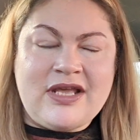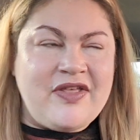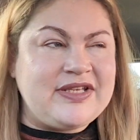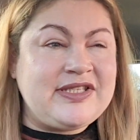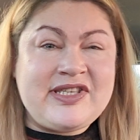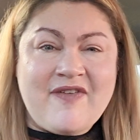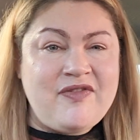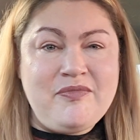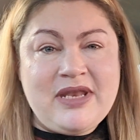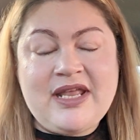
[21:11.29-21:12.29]
I think,
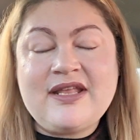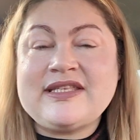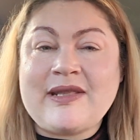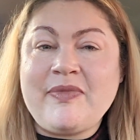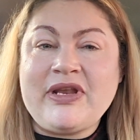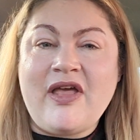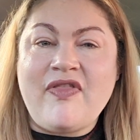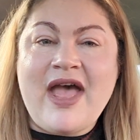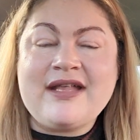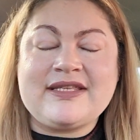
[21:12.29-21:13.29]
7 minutes, something like that.